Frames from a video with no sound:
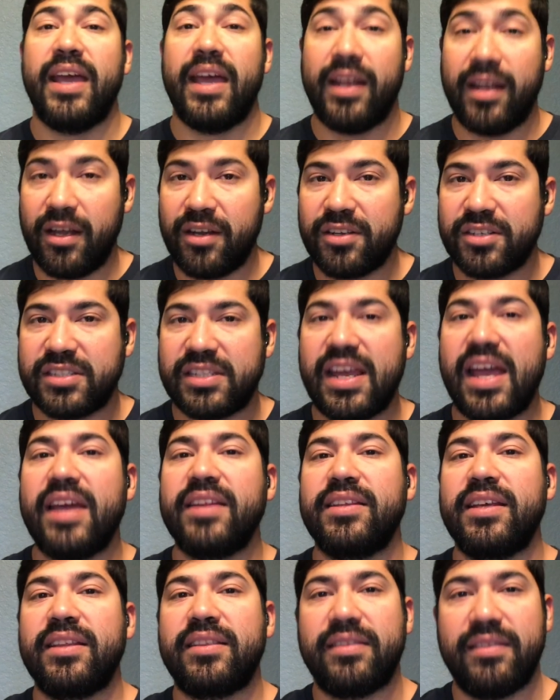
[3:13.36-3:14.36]
And I
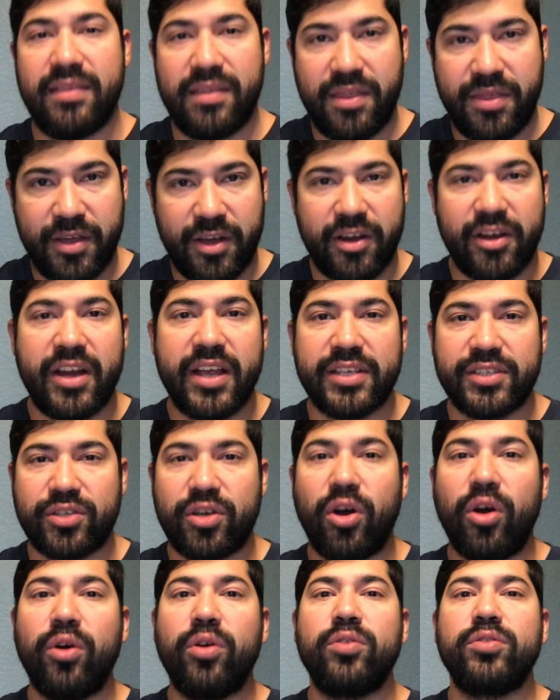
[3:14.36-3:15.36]
understand that there is
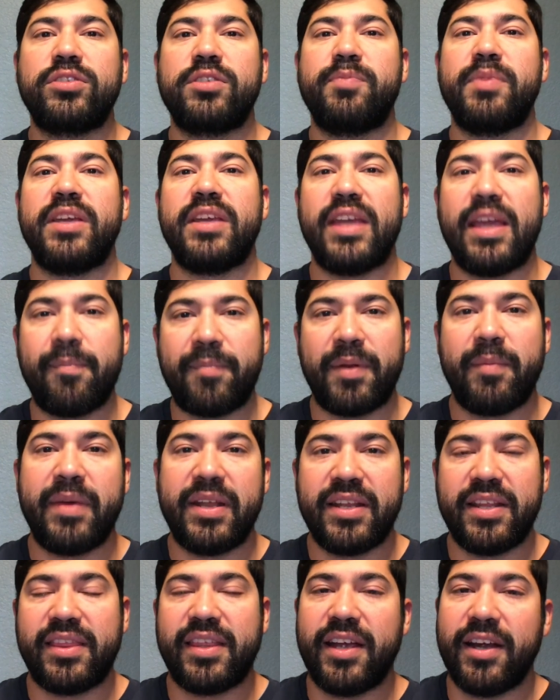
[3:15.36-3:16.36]
gold to be
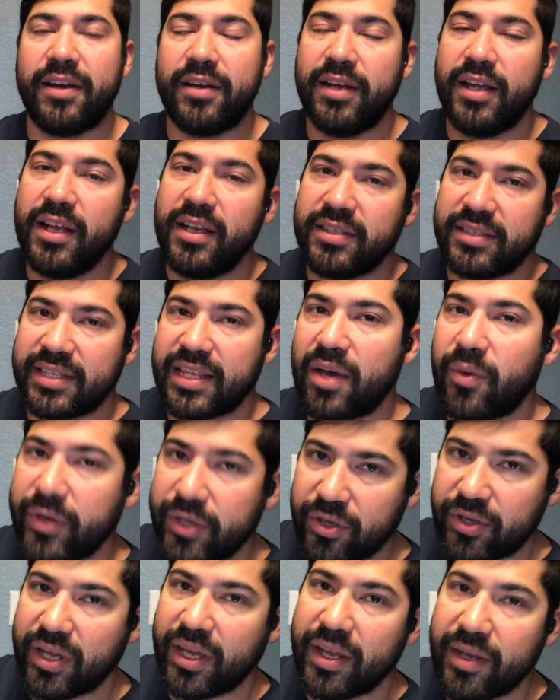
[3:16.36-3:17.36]
implemented there, so that way
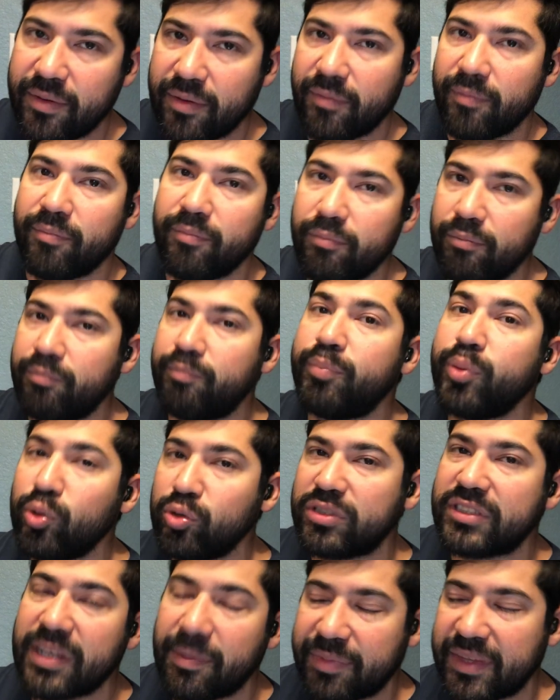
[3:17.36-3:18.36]
you can
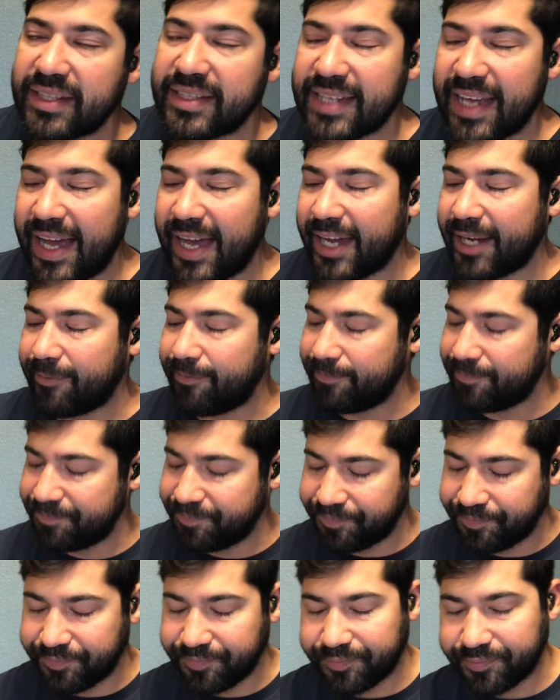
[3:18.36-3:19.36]
boost up the time.
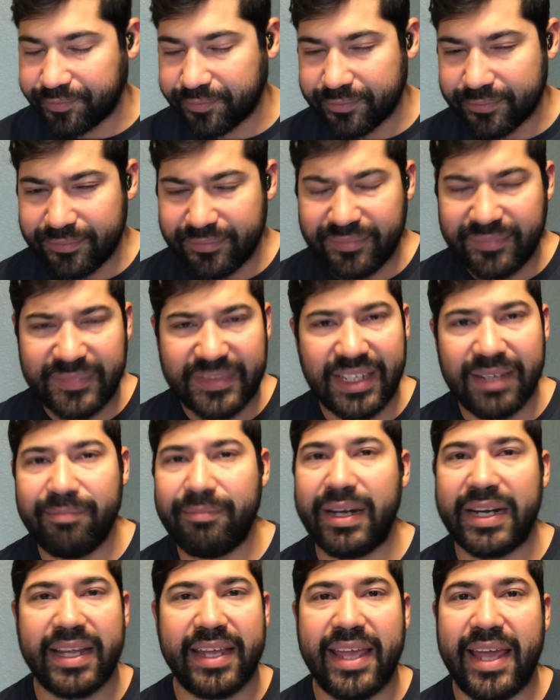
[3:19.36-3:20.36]

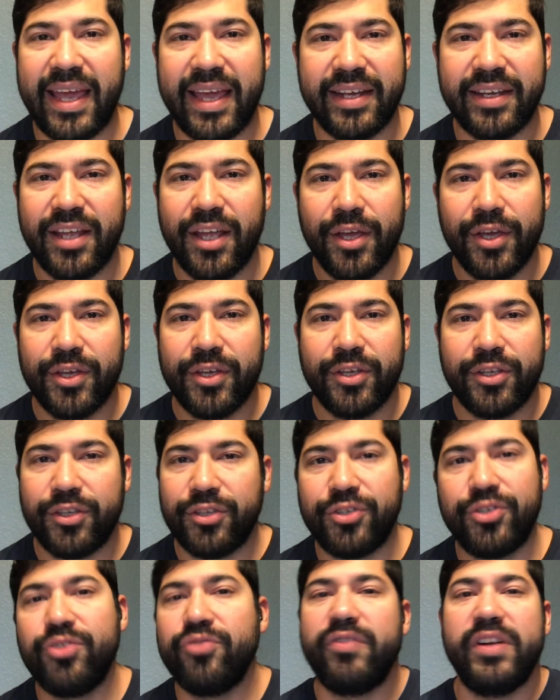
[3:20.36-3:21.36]
But again,
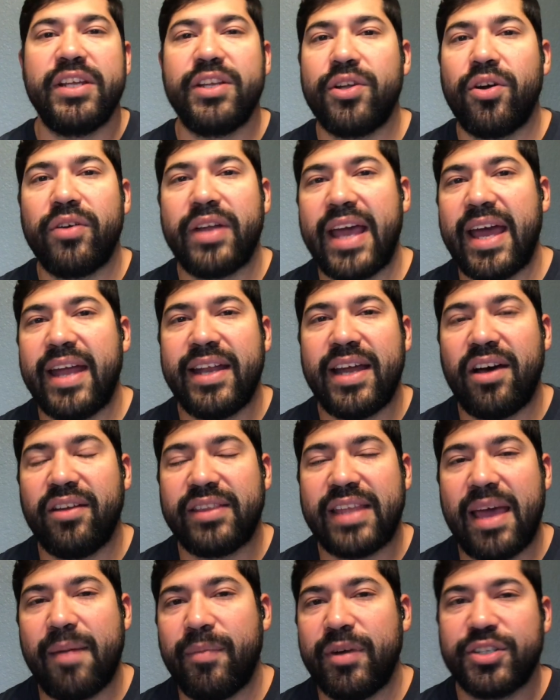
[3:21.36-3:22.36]
you really don't hand out
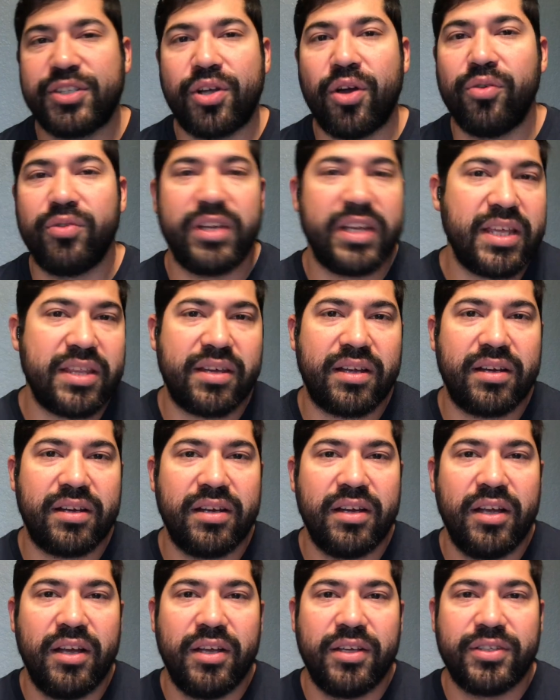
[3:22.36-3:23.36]
that much gold
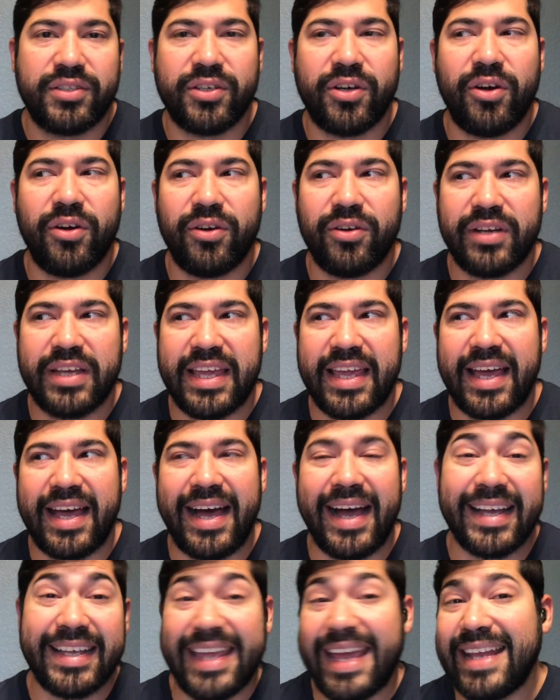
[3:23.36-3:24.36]
neither. So
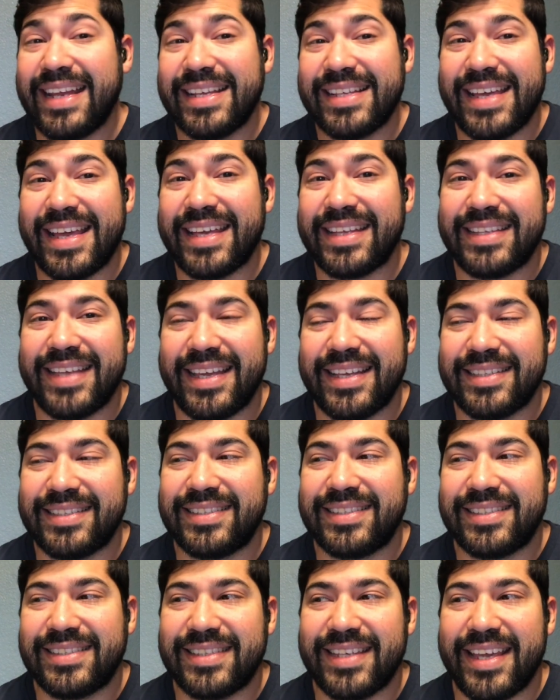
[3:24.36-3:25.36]
again,
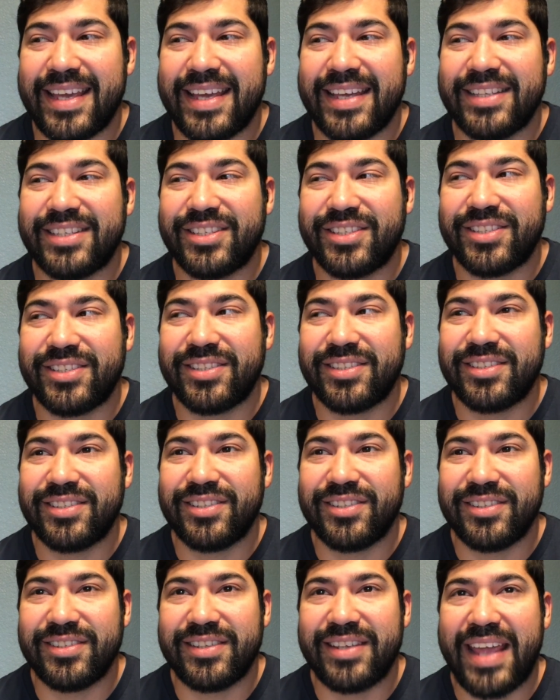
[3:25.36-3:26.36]

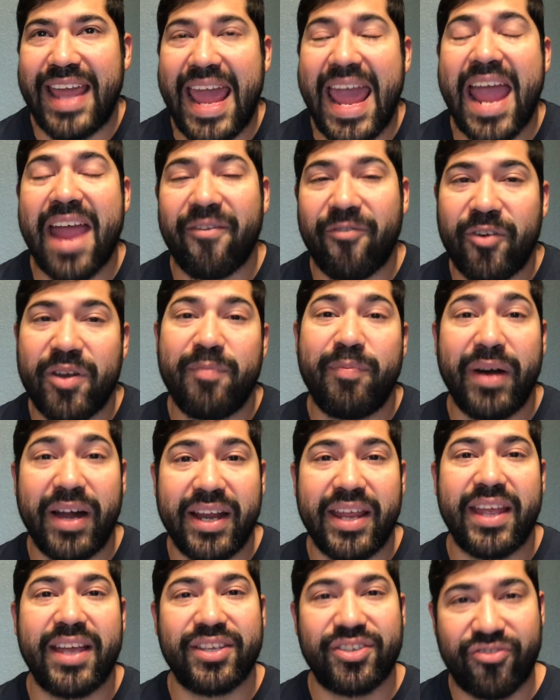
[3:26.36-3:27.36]
it's
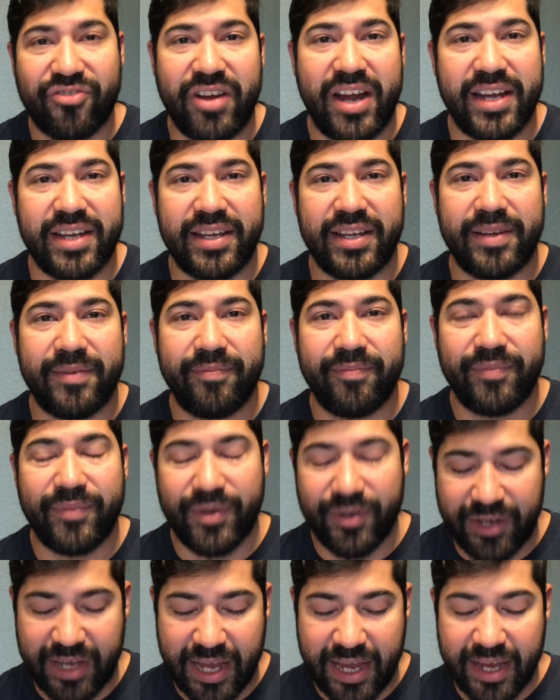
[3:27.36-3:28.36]
everybody is grinding,
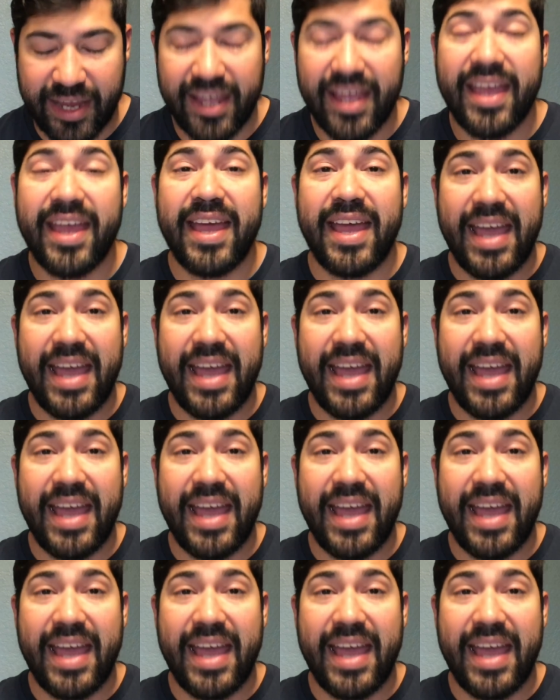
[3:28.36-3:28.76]
okay?